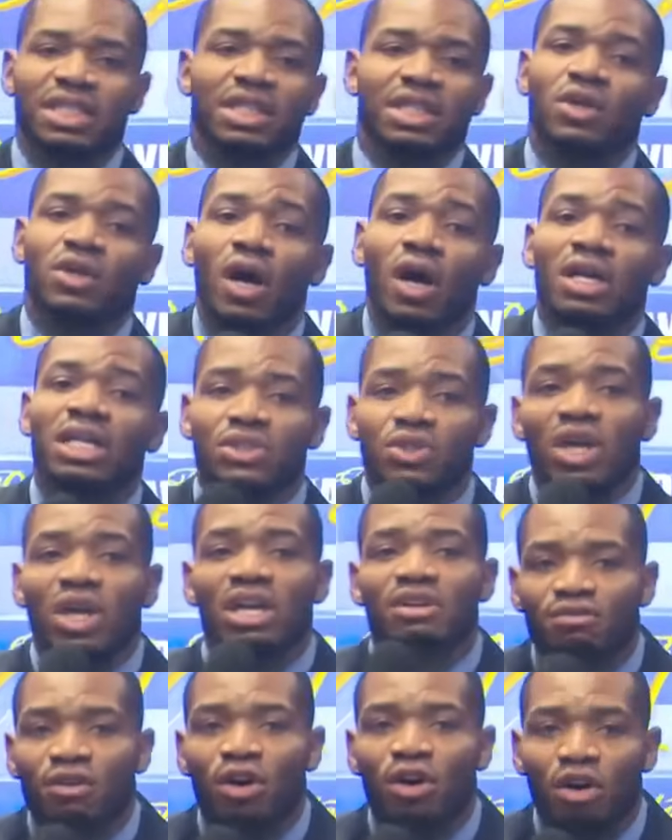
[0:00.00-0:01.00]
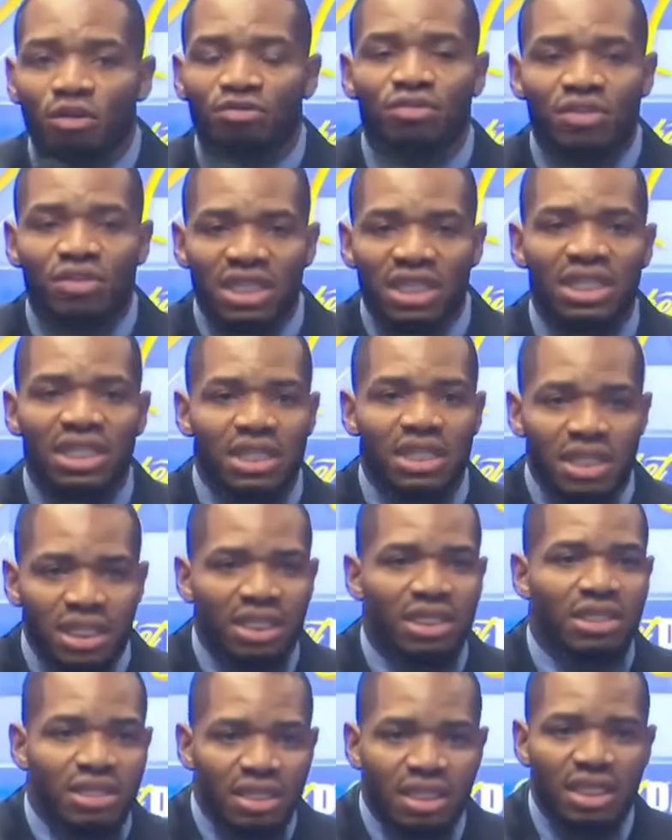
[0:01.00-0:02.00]
It's, God is not involved
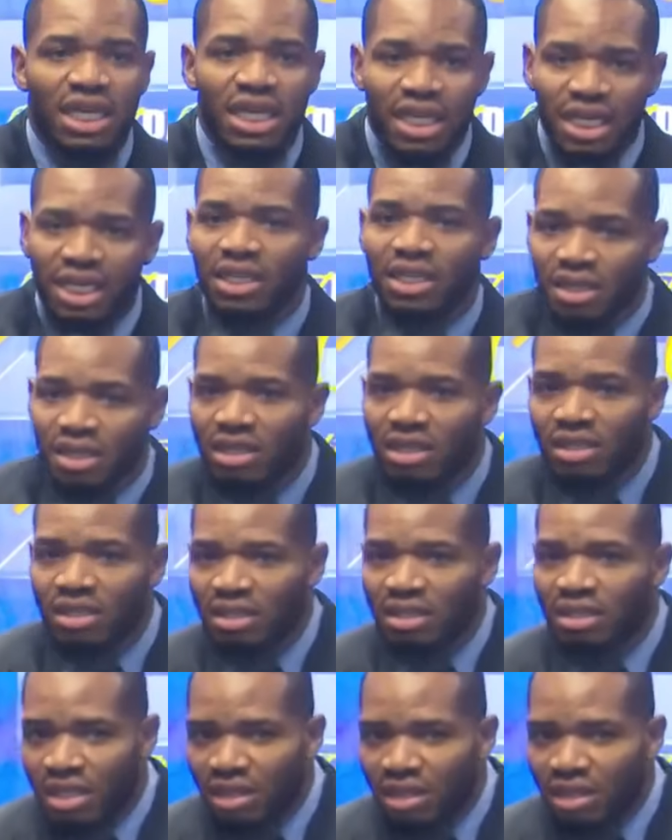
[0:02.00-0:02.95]
in